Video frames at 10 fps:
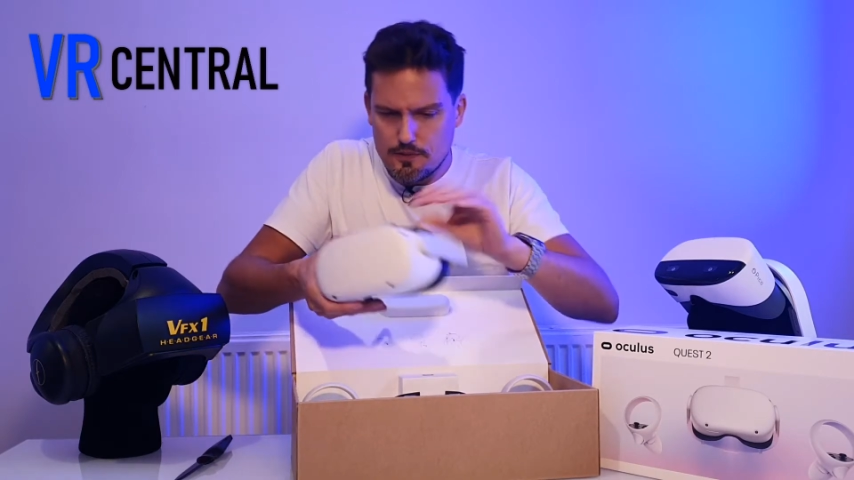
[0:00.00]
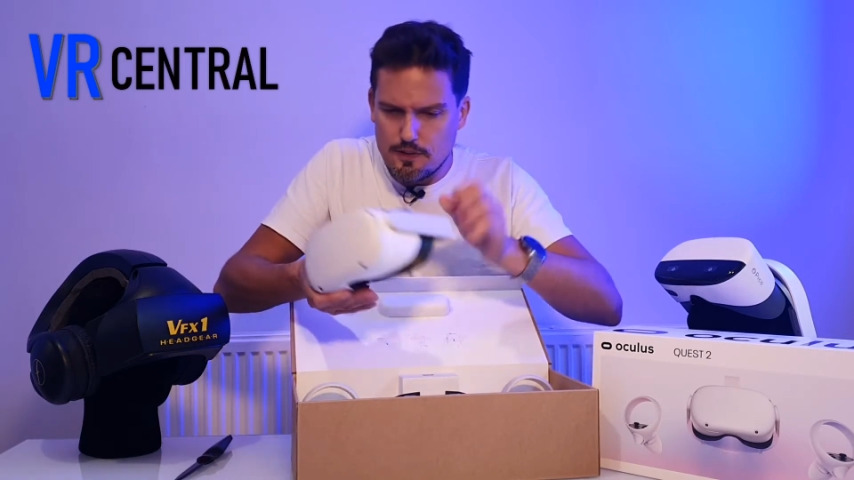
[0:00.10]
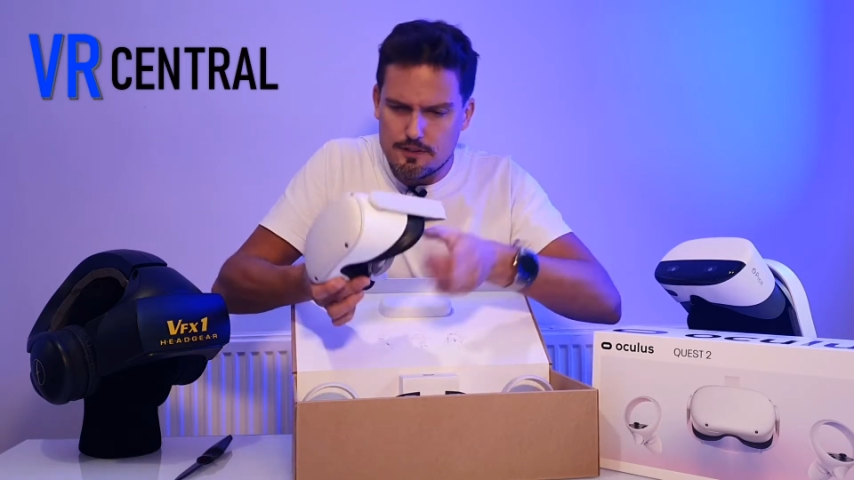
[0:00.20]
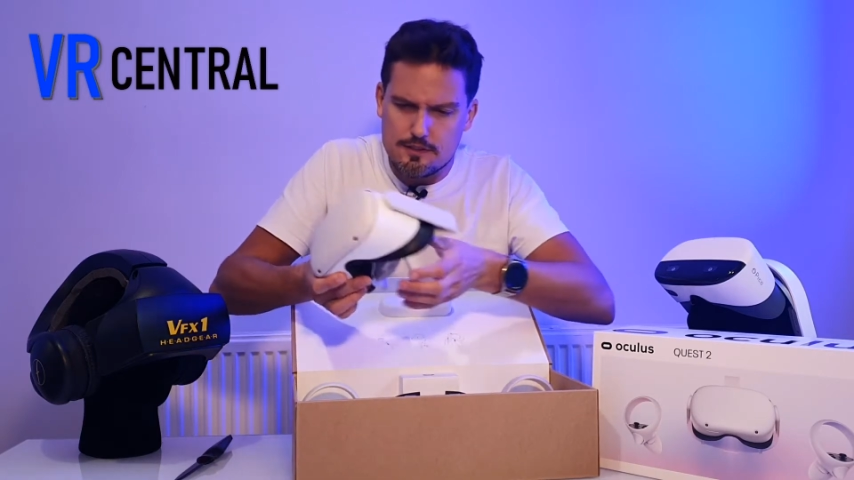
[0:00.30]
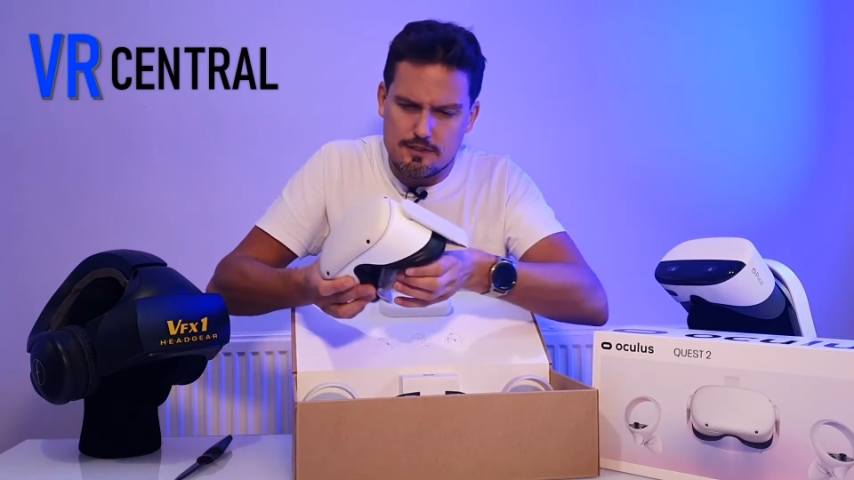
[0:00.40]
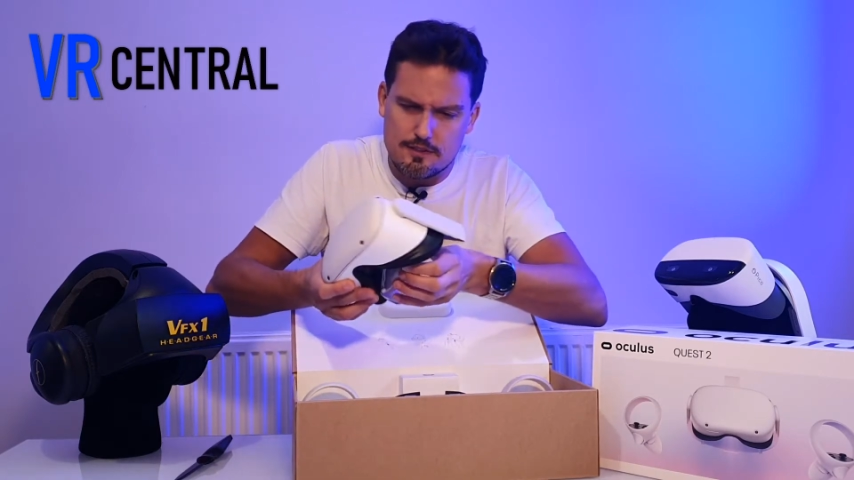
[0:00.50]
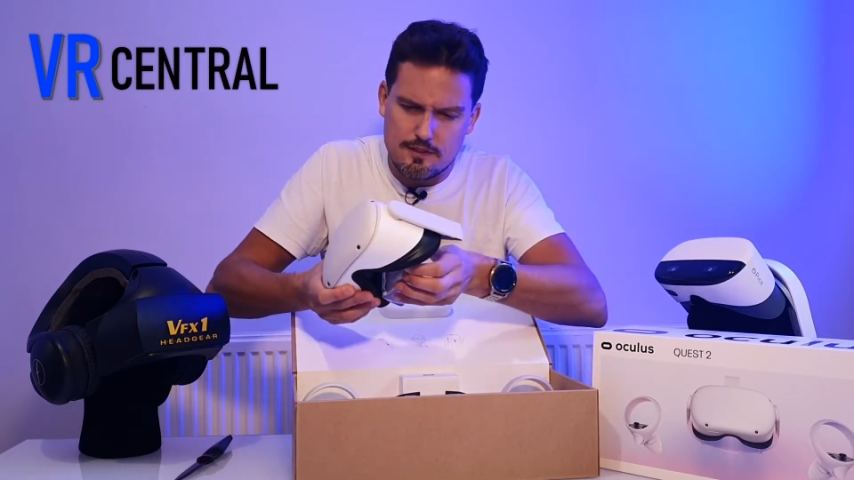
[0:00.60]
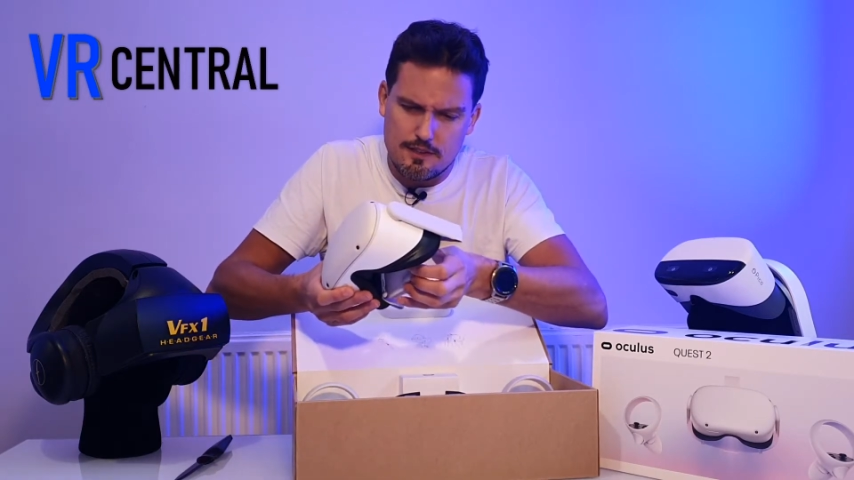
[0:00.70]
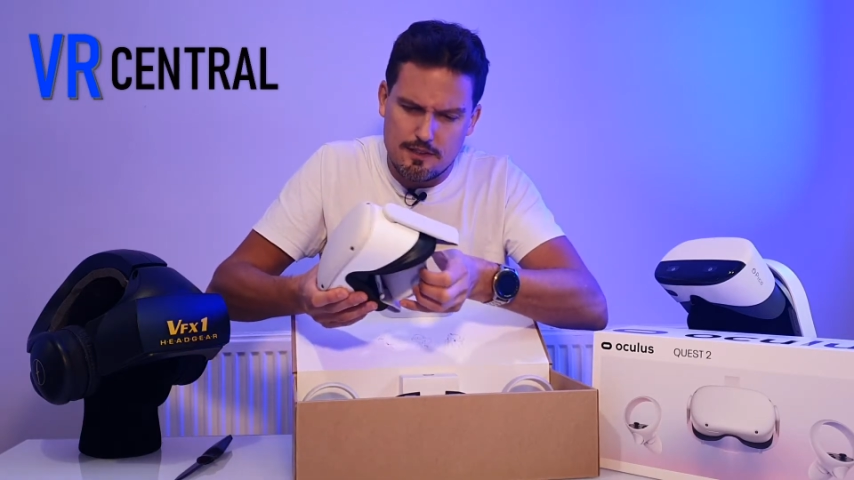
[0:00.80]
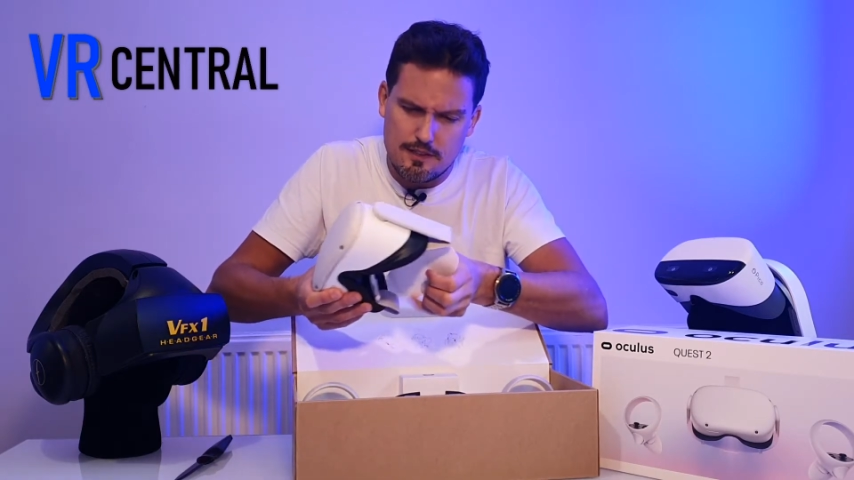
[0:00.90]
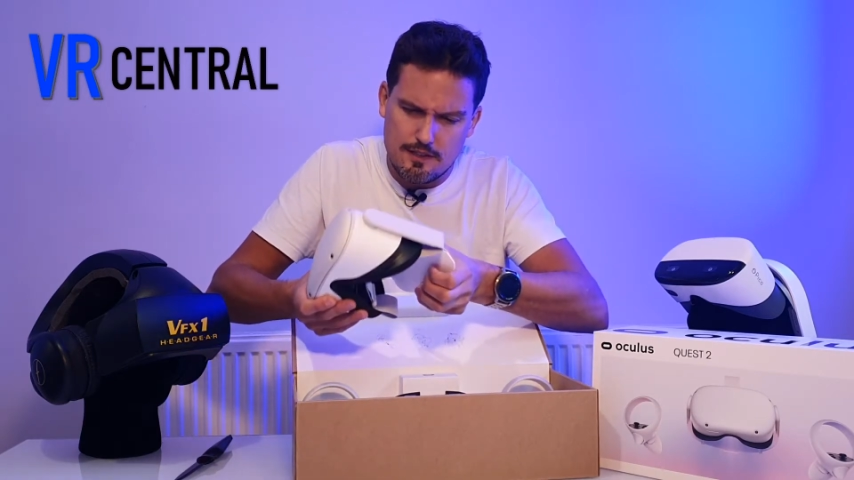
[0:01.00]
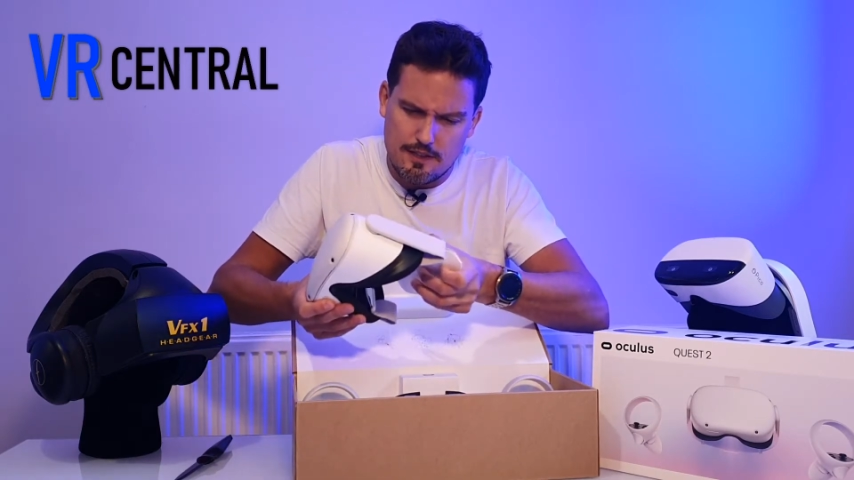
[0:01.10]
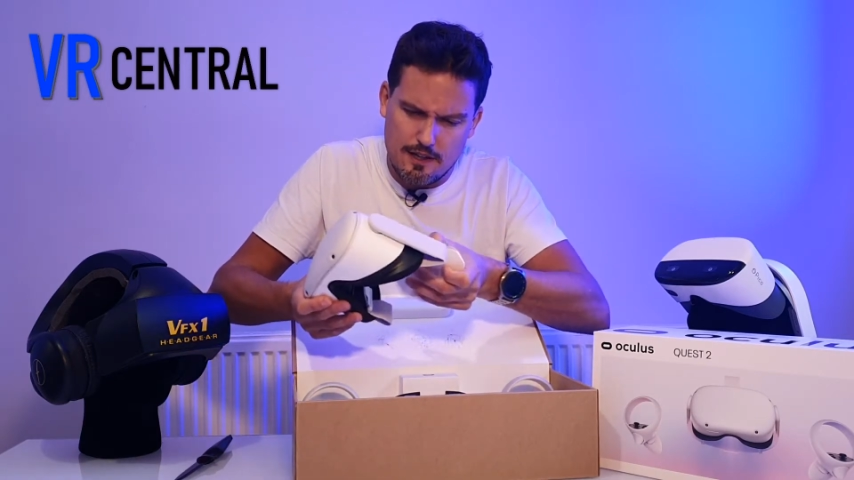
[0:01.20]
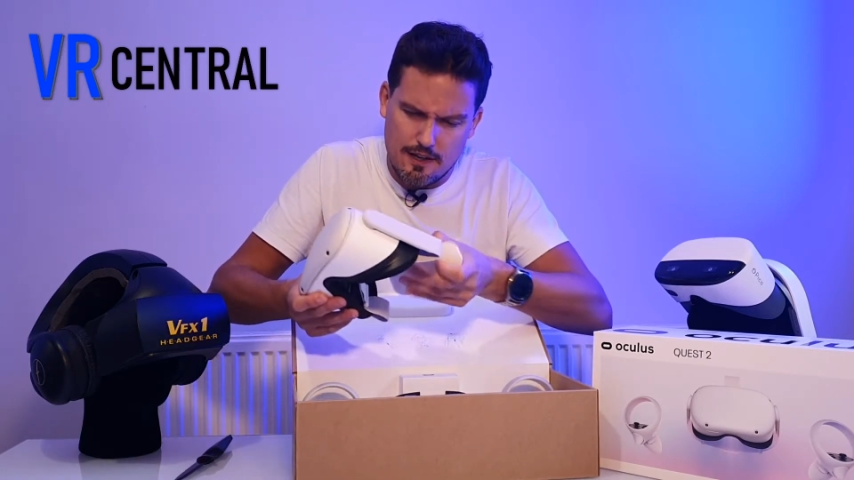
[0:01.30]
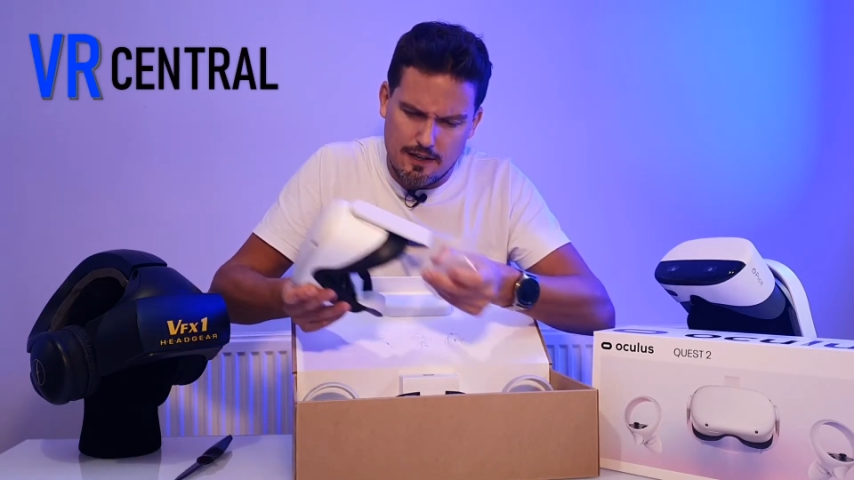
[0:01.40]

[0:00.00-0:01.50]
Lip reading: got the